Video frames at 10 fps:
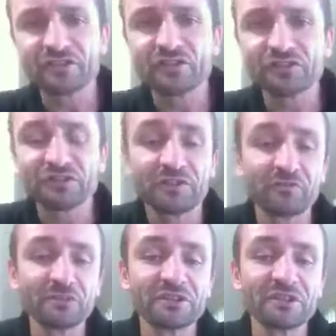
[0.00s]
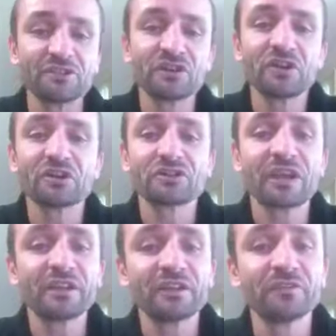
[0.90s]
it's 97% charge,
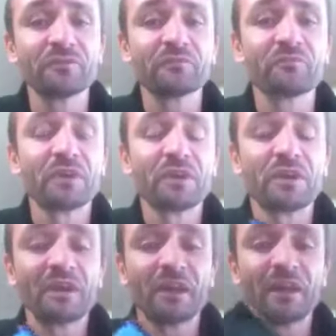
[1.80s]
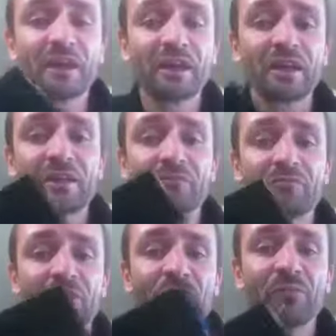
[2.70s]
and the other um,
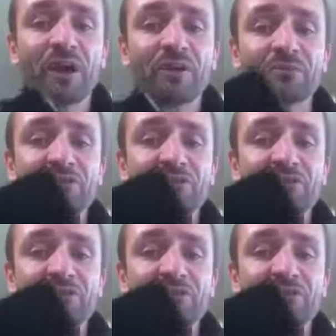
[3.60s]
little bar